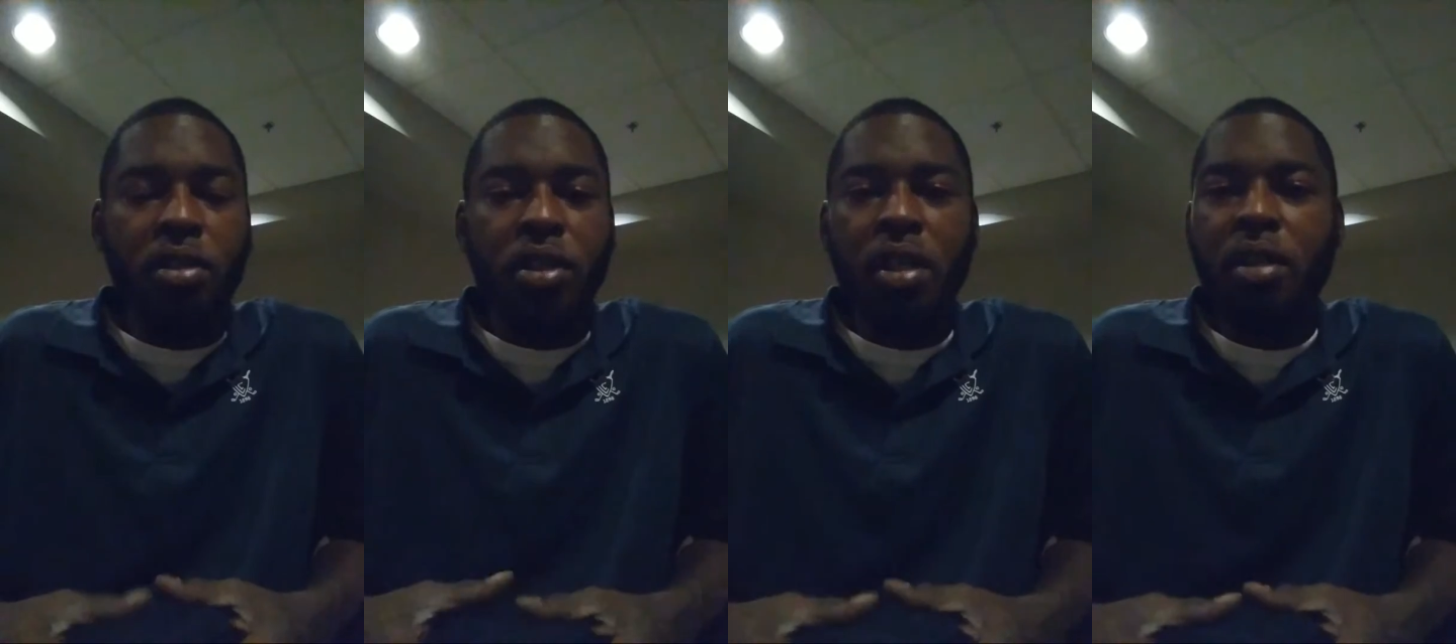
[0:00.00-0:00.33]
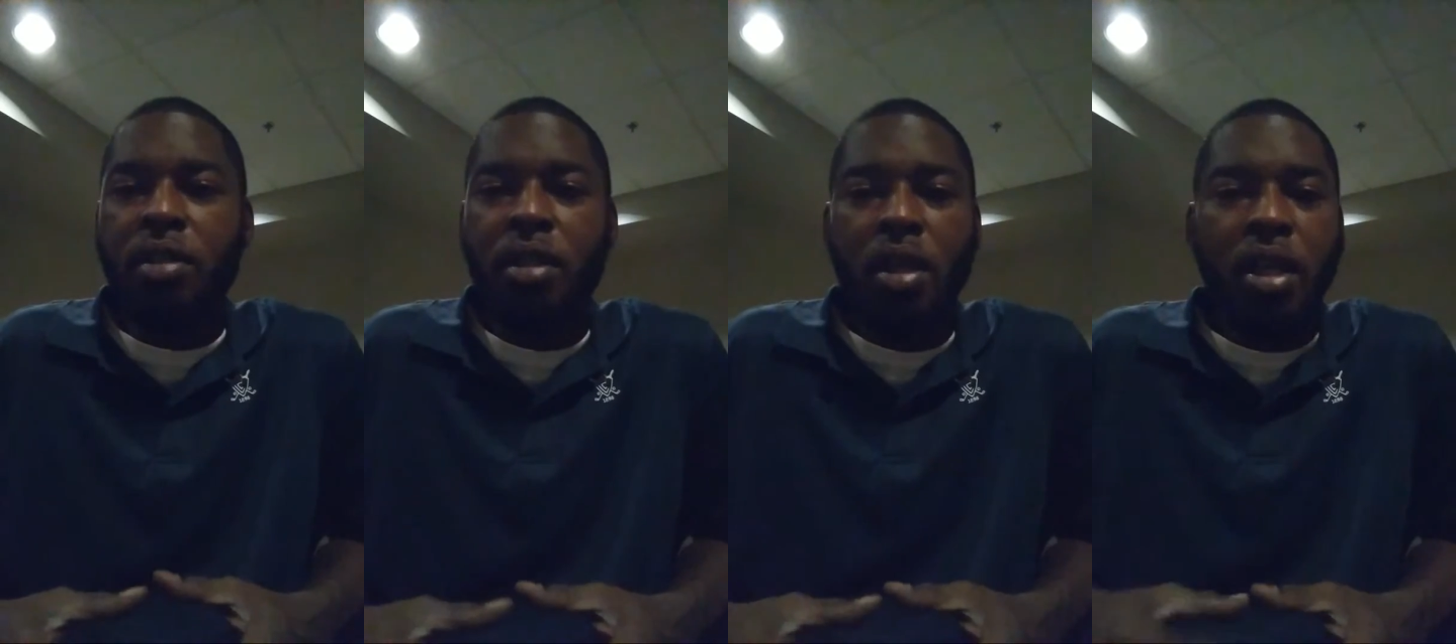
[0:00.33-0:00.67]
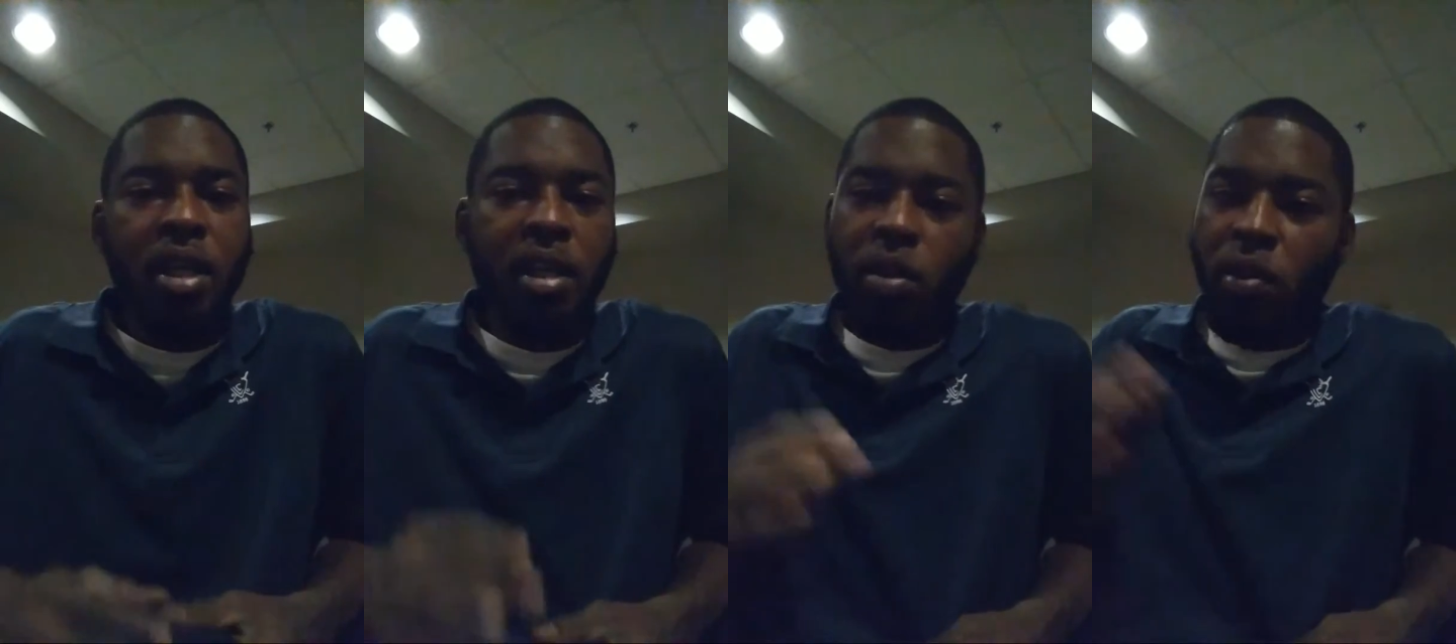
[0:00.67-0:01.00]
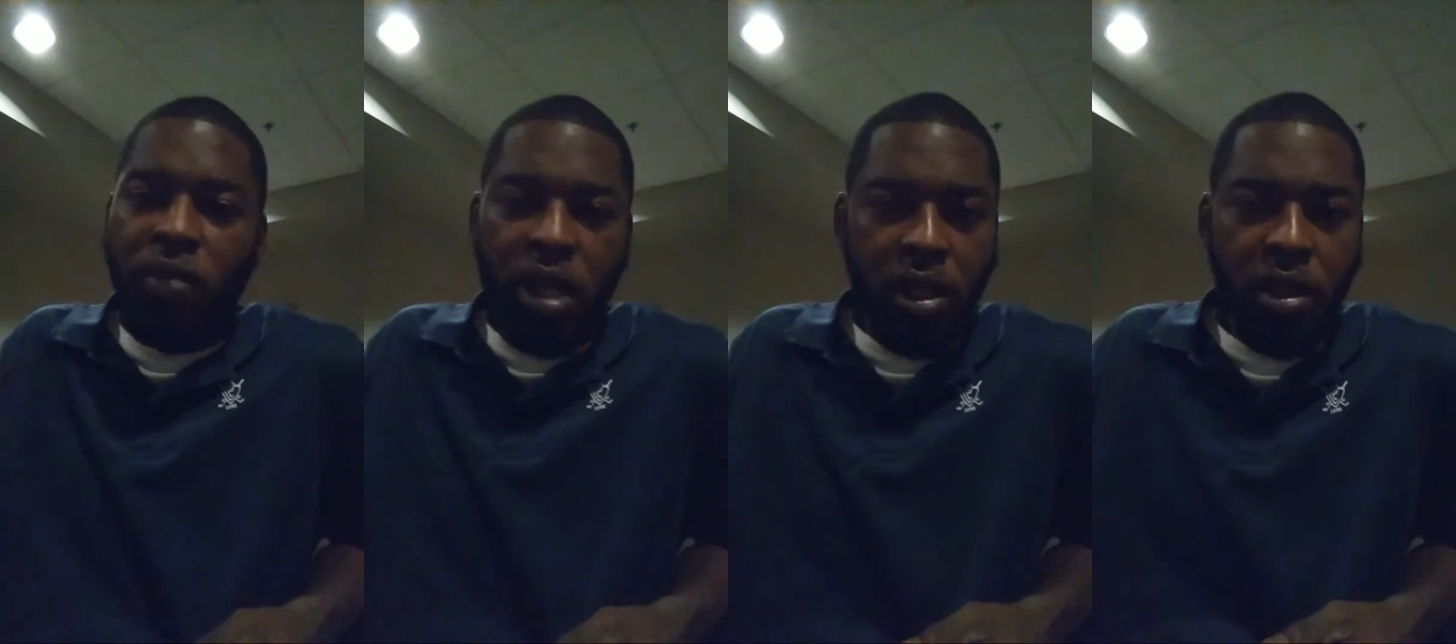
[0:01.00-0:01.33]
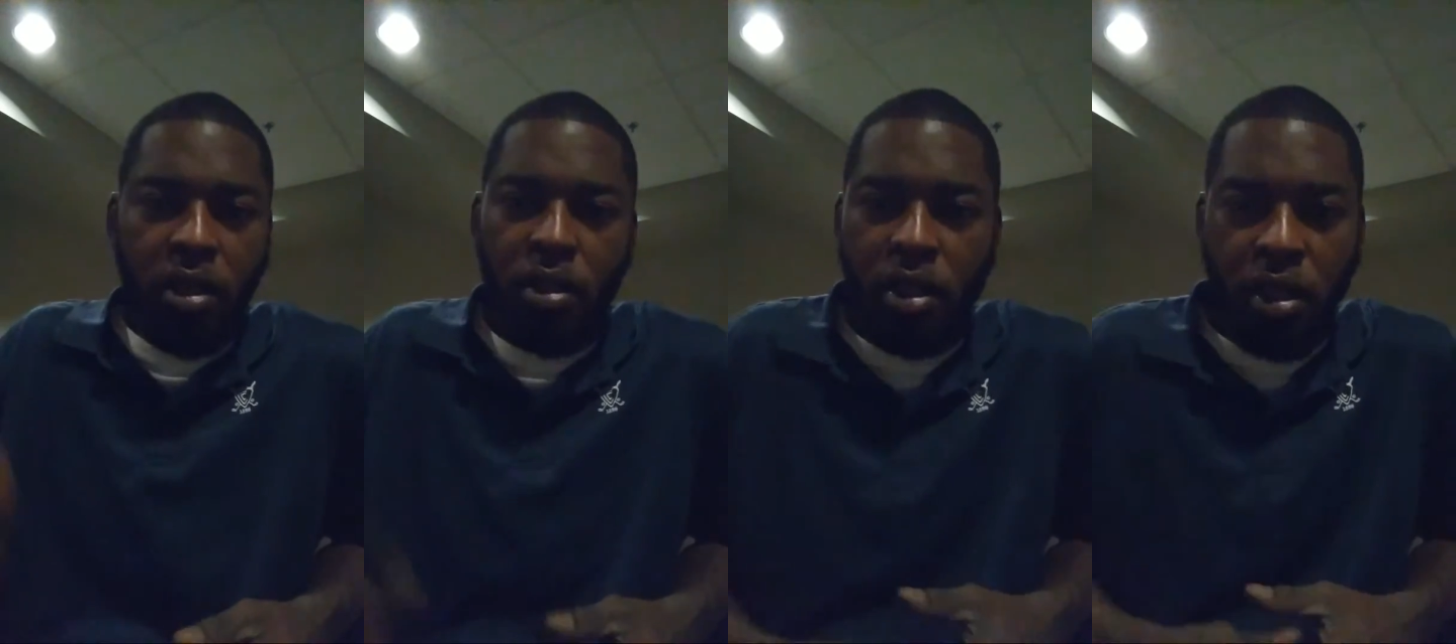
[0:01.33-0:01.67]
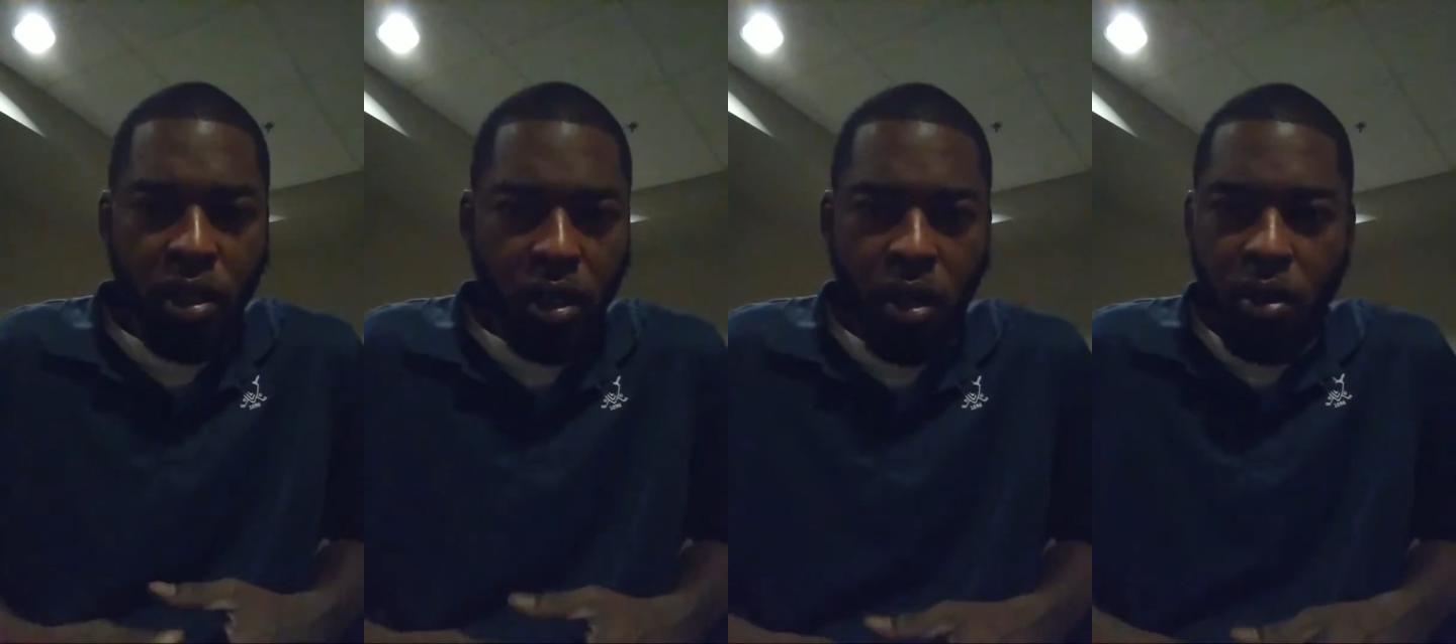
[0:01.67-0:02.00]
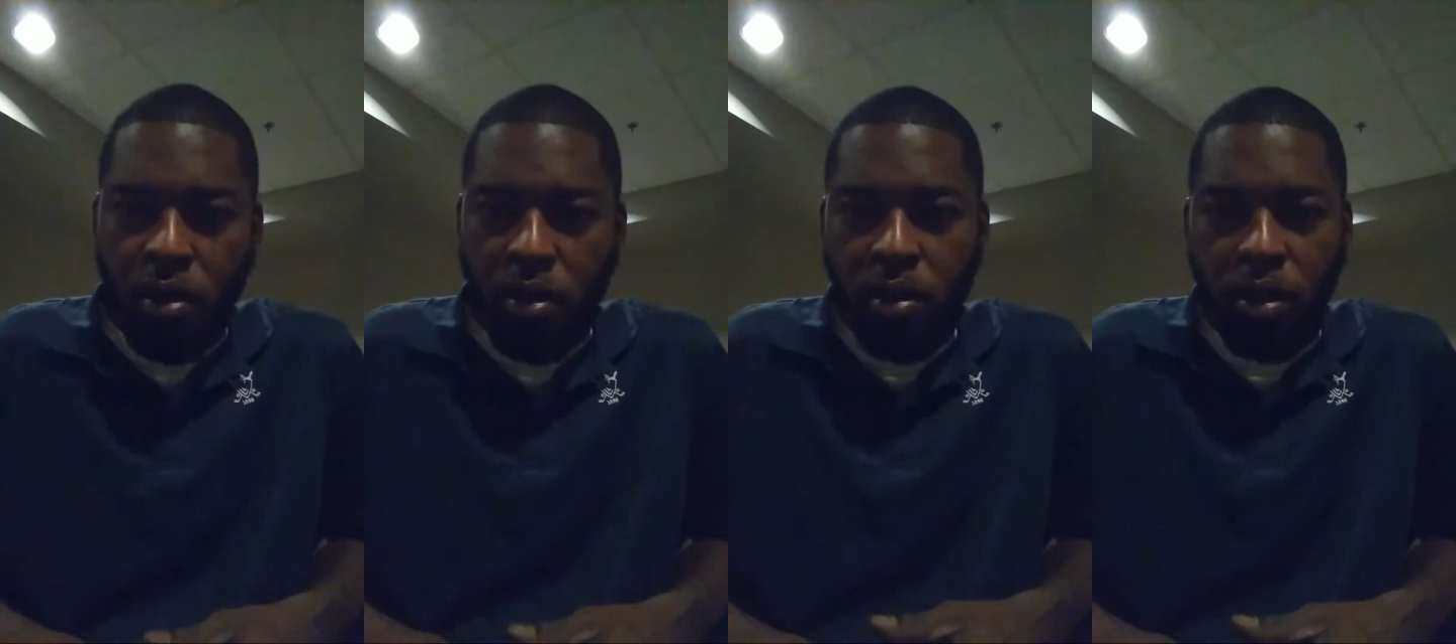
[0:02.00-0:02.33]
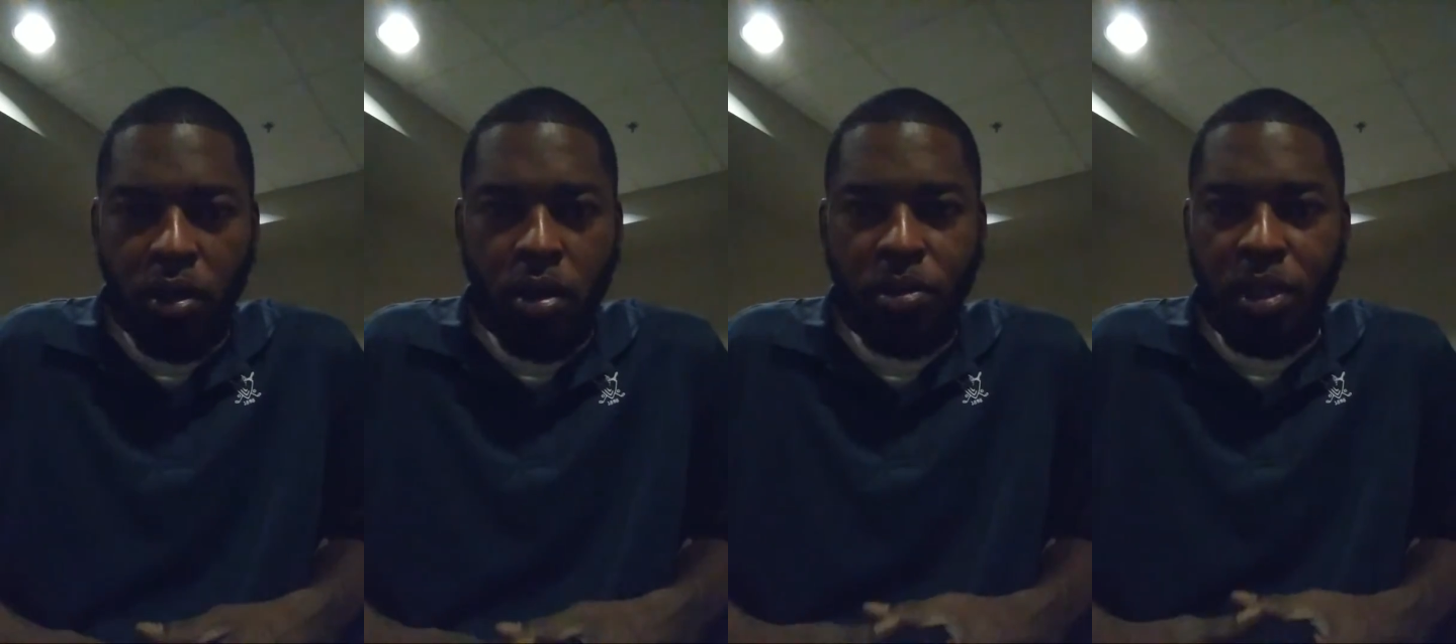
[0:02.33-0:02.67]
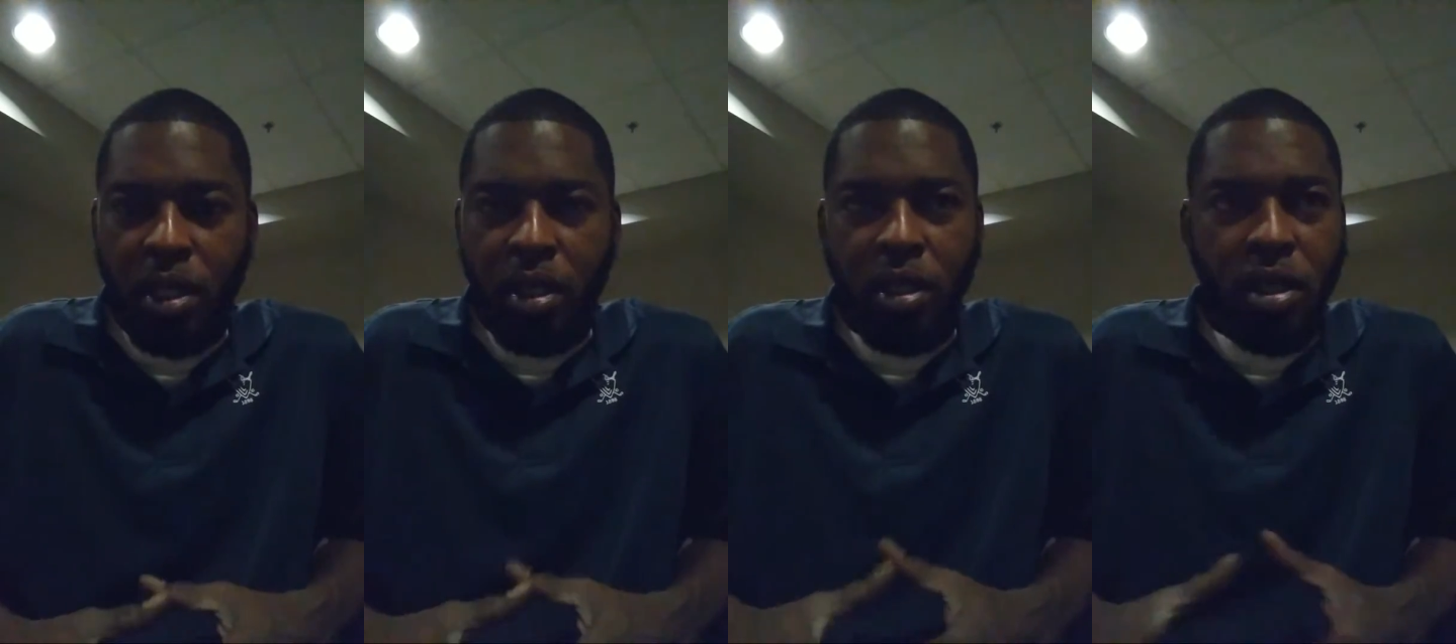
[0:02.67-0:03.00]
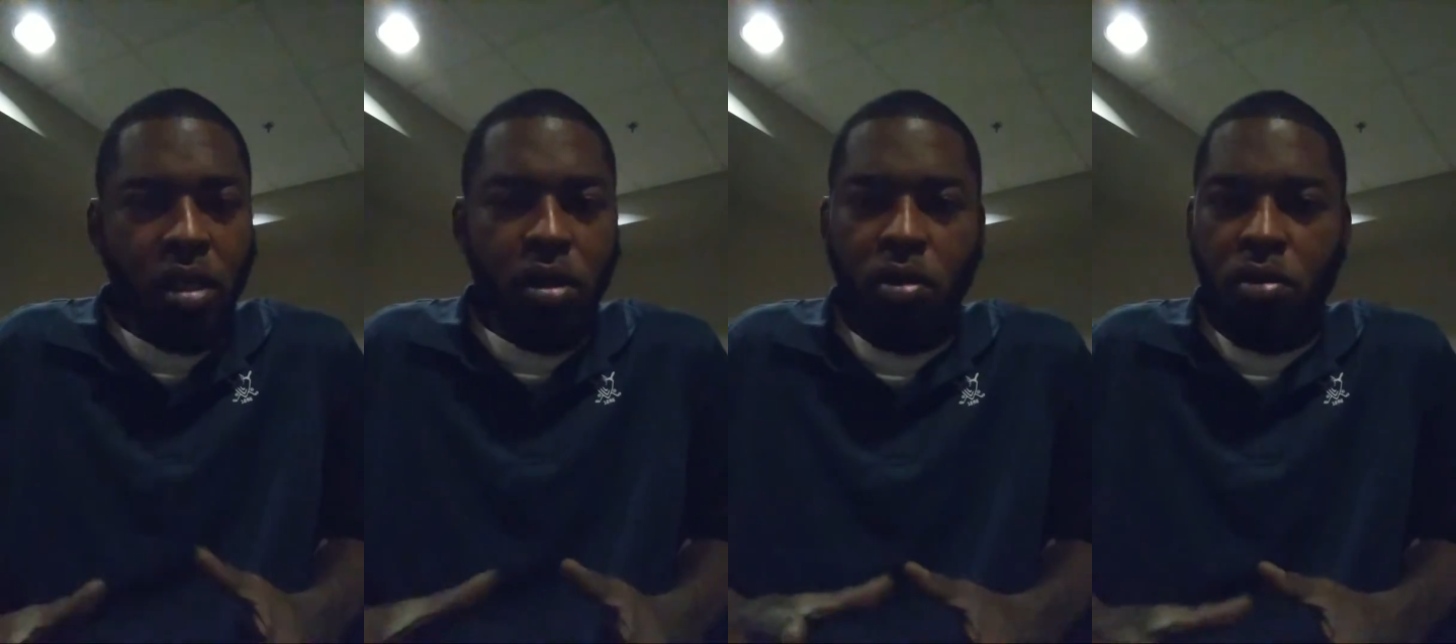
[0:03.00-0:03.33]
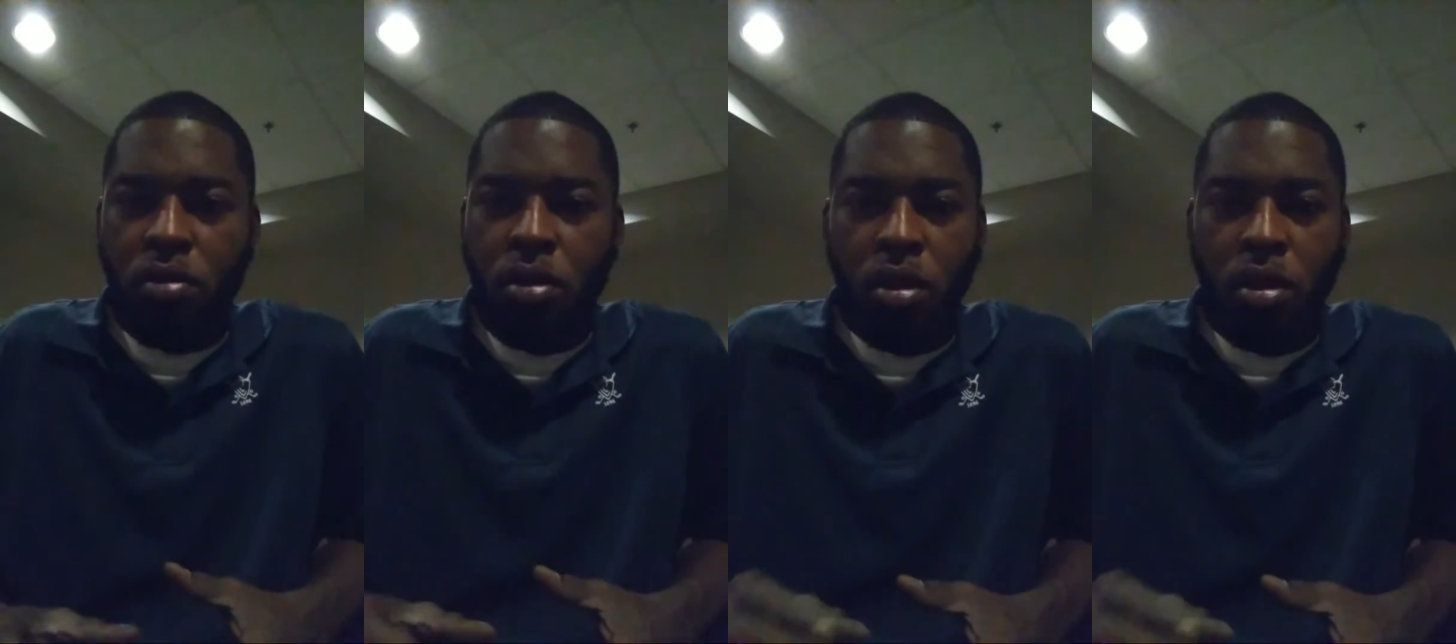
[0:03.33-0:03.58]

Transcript: just elevated Canelo. You know what I'm saying? Canelo.